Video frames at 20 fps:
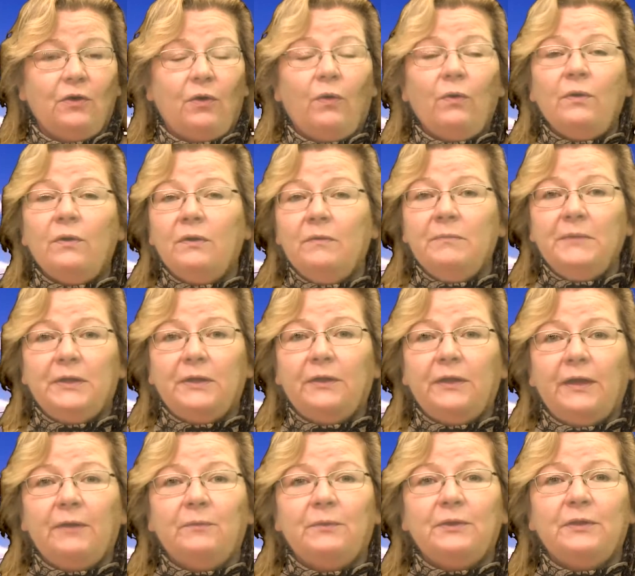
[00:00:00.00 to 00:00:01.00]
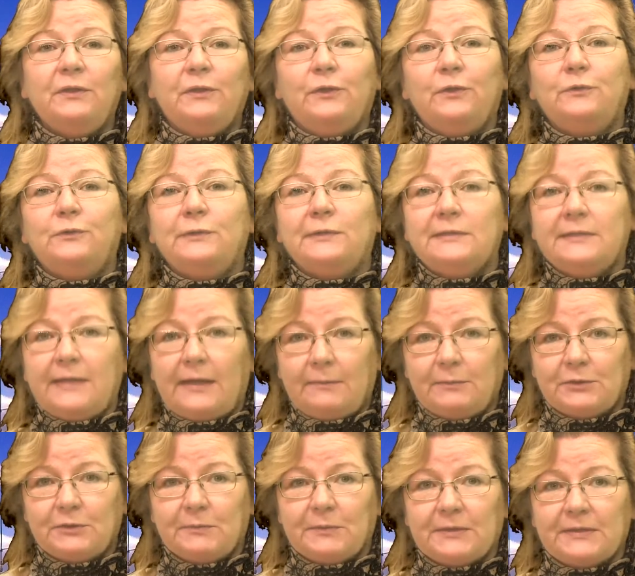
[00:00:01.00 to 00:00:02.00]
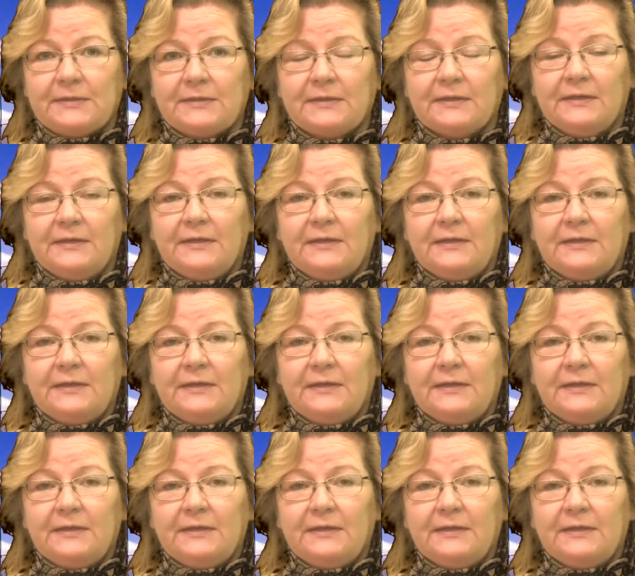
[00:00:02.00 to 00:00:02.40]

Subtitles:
or a meal at one of the local establishments.